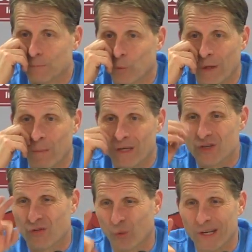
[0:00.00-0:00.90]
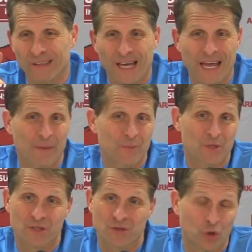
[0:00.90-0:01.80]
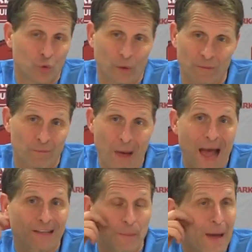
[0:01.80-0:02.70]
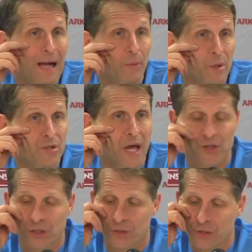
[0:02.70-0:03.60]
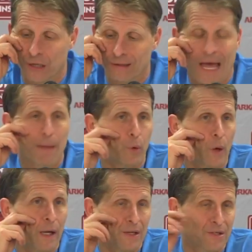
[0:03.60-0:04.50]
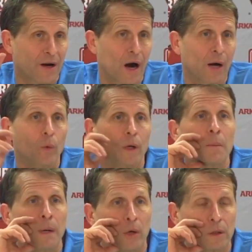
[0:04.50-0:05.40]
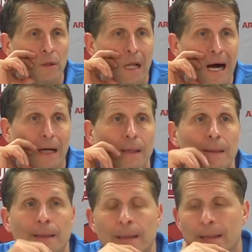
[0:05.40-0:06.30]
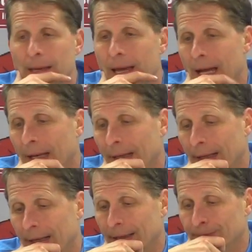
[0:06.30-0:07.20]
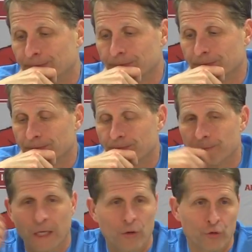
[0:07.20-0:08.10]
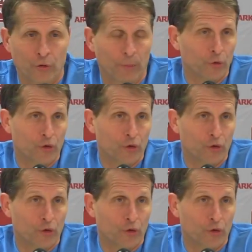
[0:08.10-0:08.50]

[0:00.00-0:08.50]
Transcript: we missed three layups, two in back-to-back possessions, and at that point I said, all right, we're going to milk the clock and either dribble